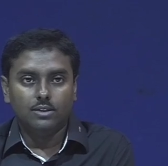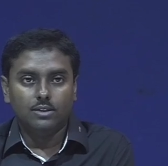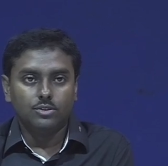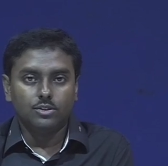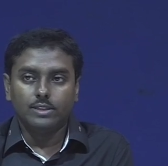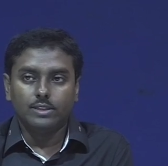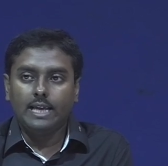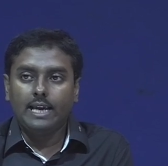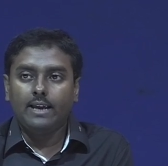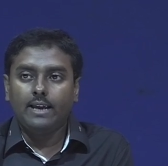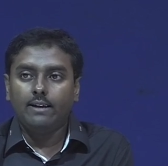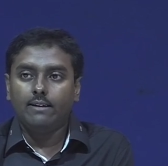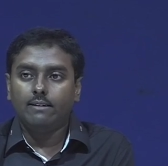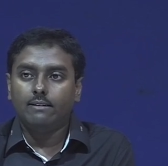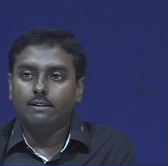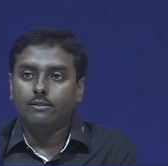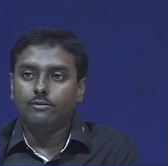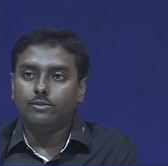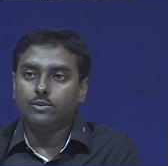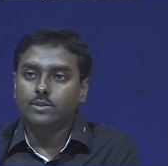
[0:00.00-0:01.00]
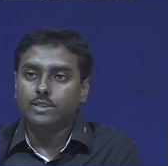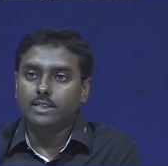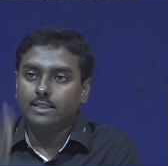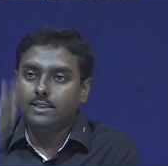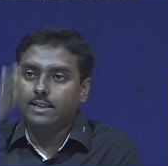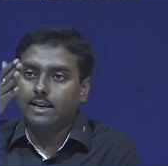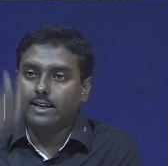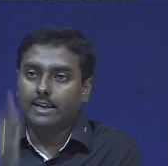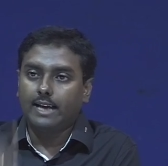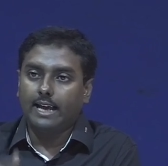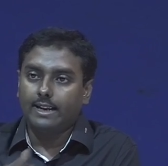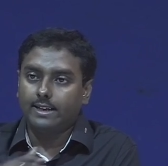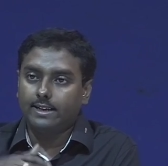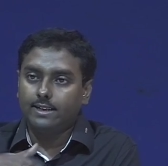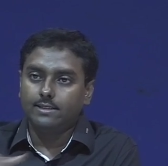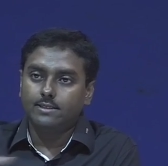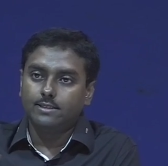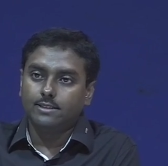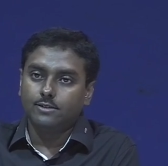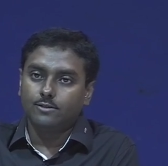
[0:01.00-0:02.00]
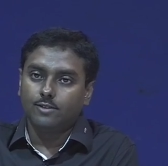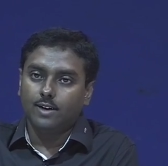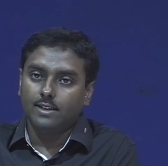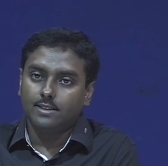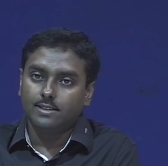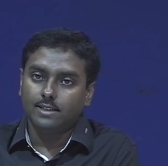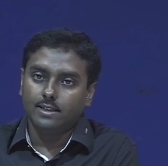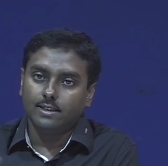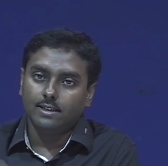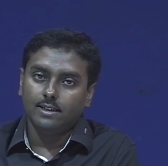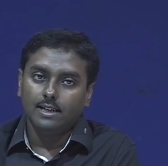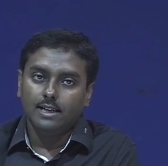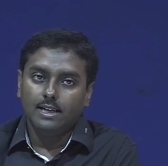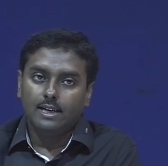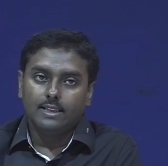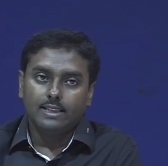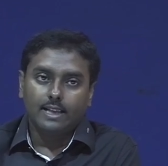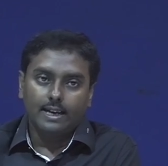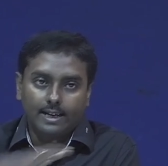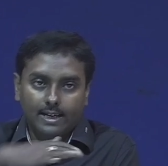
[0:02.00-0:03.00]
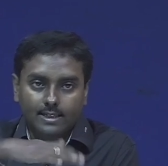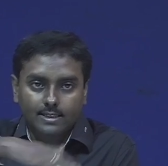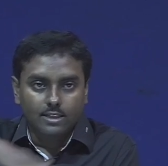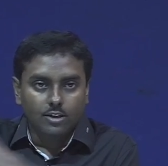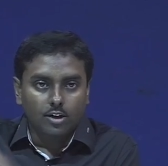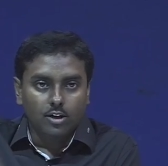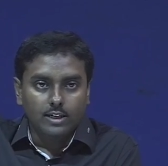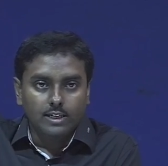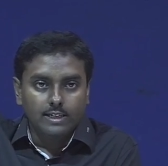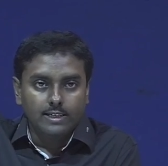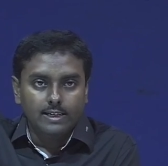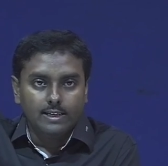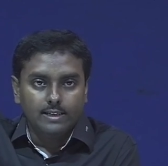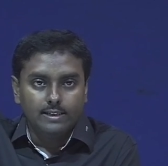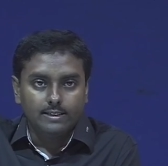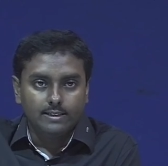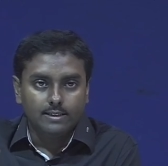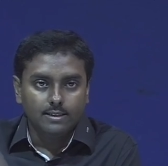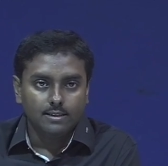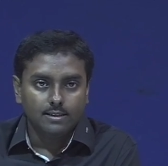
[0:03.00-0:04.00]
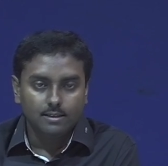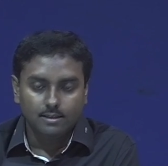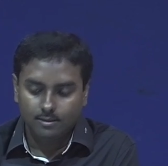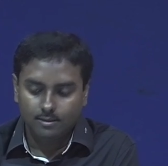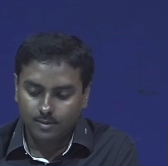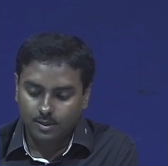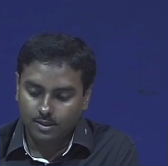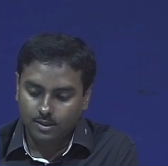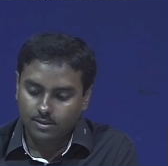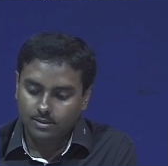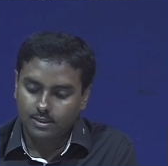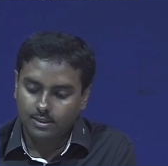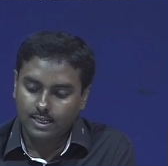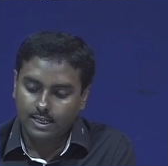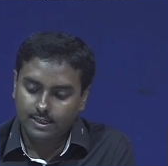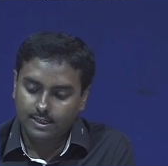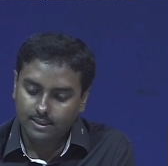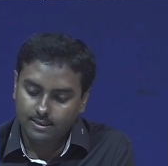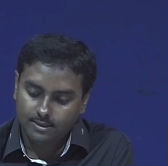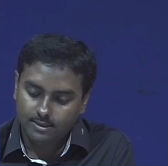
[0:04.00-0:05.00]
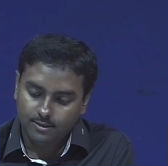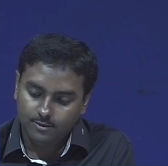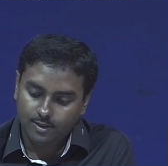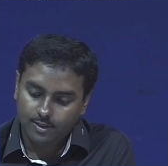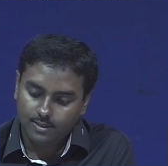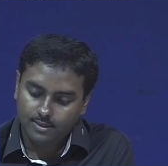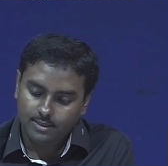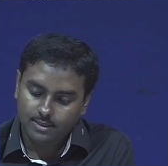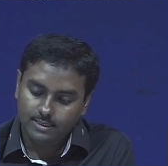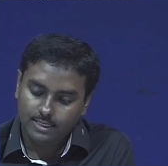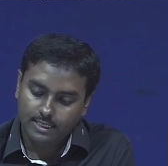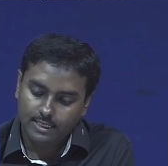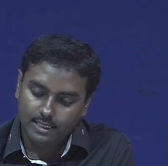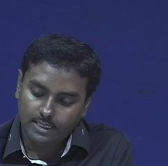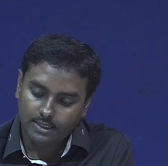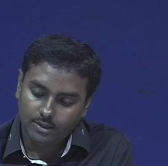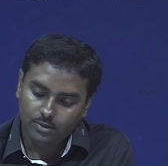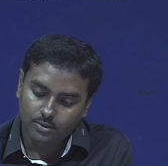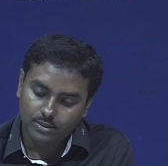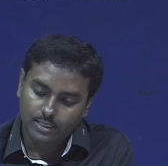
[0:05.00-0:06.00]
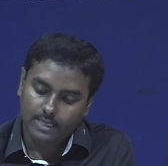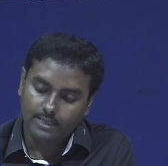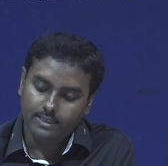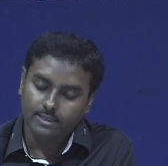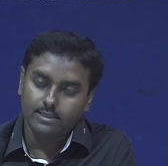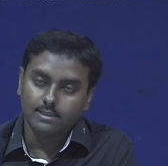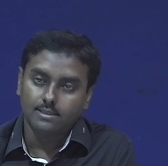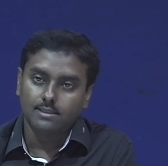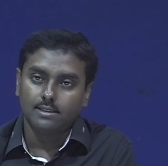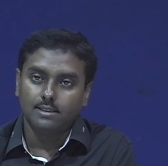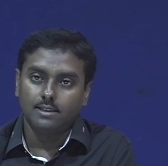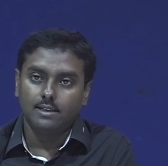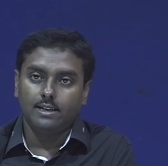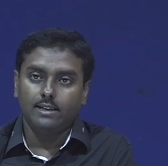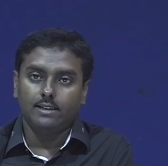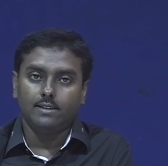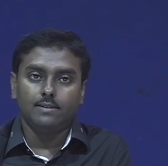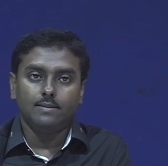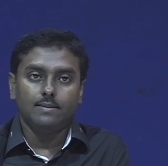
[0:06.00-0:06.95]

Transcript: So, they if you see their characteristics function that has a nonlinearity because the characteristic function generally goes like this right.